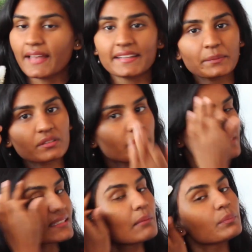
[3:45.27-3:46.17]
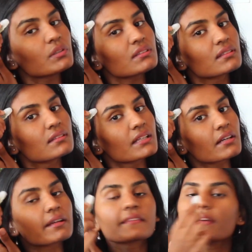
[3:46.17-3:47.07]
I like this on my temples,
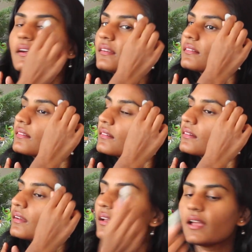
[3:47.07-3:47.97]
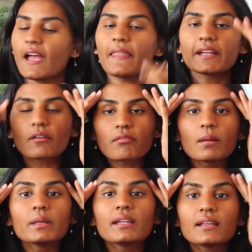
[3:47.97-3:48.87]
like right there. Like
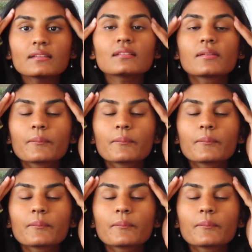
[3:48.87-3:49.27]
rub it in,